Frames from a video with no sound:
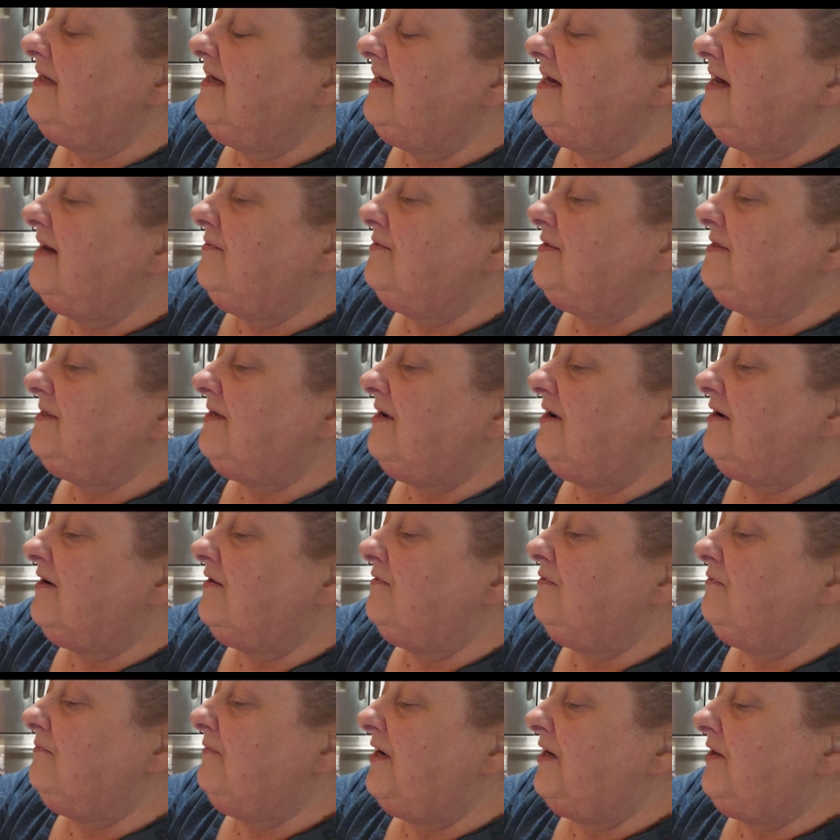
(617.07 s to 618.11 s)
like I was
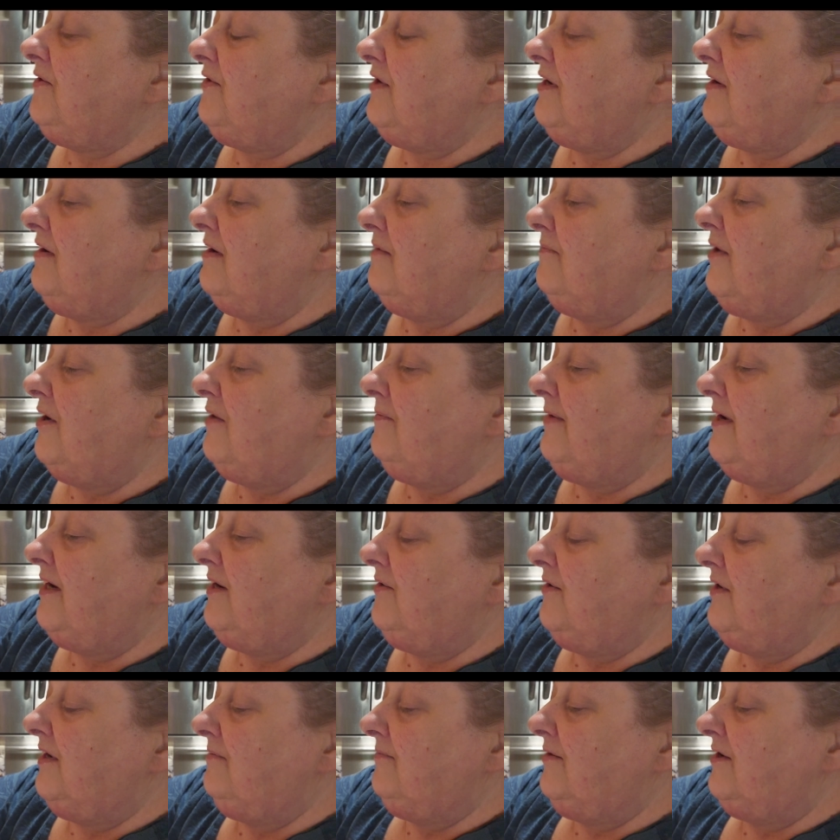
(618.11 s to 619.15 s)
talking with my grand about my
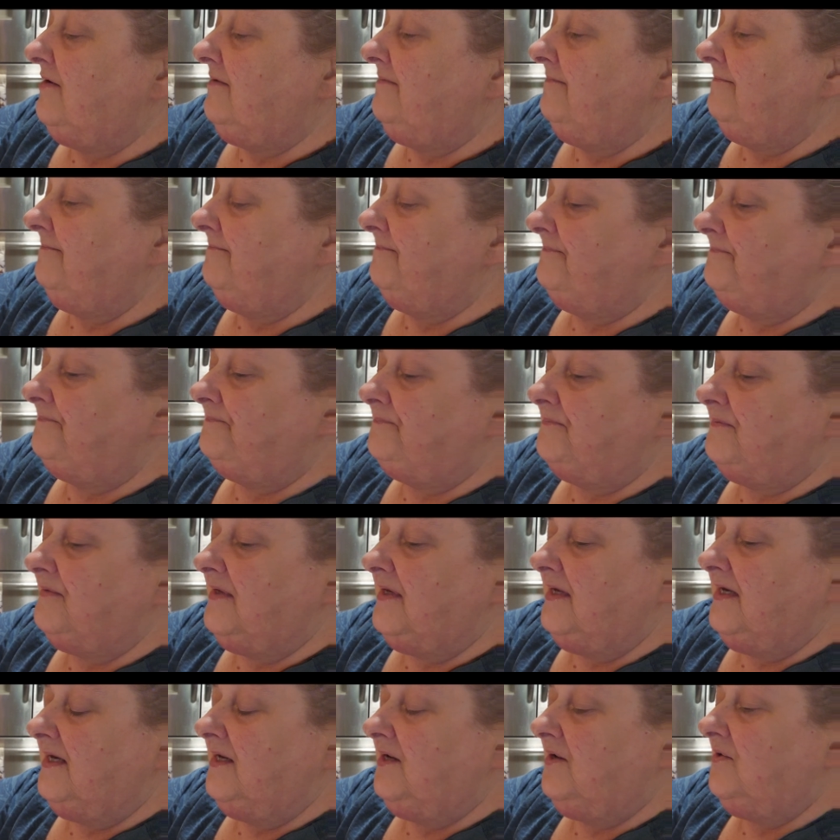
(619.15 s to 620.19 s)
grandma,
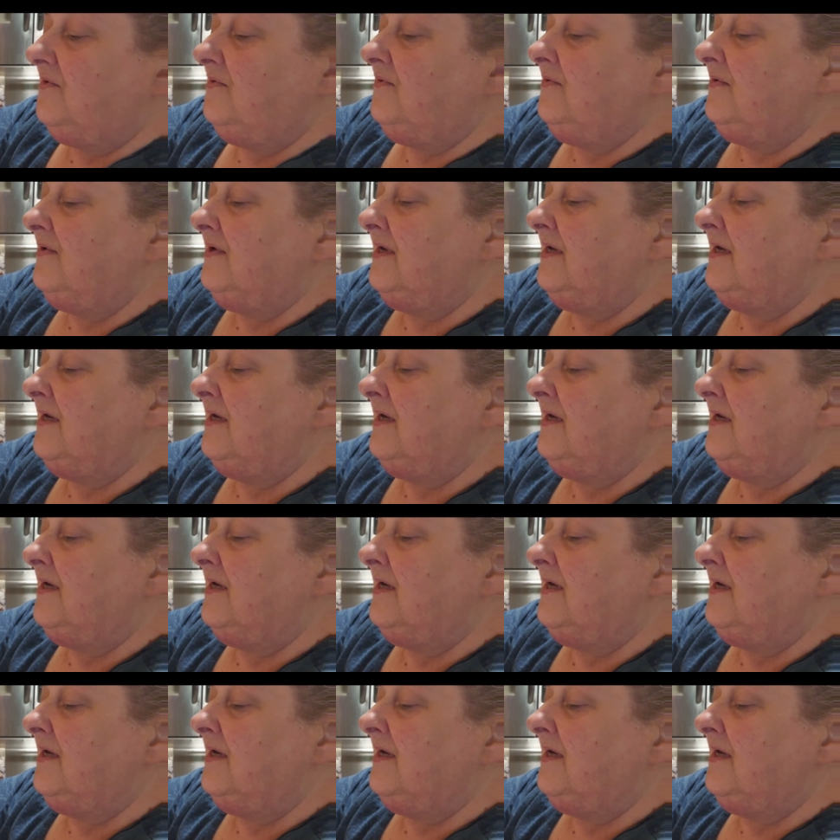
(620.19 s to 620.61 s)
you know,